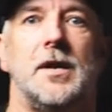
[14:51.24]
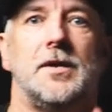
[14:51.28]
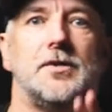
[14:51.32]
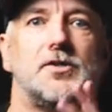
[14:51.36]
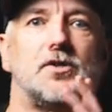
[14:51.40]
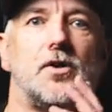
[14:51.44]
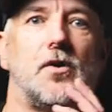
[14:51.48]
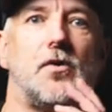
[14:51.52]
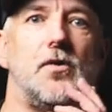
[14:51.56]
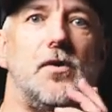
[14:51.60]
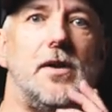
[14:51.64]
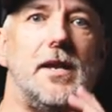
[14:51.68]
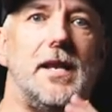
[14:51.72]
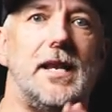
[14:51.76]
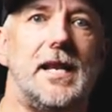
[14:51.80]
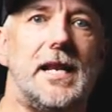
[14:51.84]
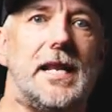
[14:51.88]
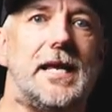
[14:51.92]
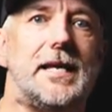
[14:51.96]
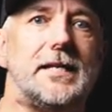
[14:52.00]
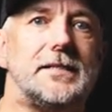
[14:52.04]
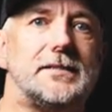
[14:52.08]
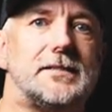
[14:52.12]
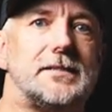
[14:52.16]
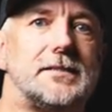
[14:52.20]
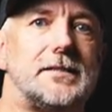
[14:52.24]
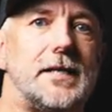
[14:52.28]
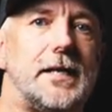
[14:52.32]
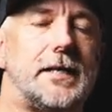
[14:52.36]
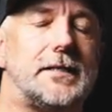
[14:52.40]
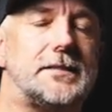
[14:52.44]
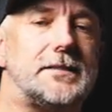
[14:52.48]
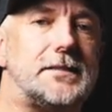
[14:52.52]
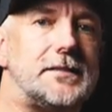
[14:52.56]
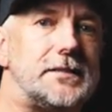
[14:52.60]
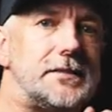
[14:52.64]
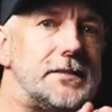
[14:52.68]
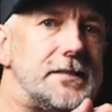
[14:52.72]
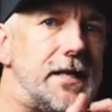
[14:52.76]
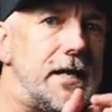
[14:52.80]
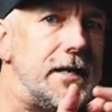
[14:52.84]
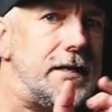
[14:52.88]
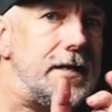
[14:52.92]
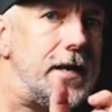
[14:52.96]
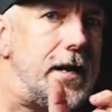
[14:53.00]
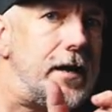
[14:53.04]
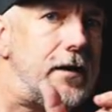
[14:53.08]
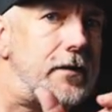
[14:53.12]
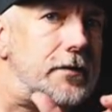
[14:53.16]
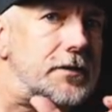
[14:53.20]
so let's
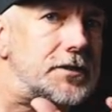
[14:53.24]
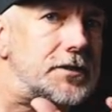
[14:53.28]
extend our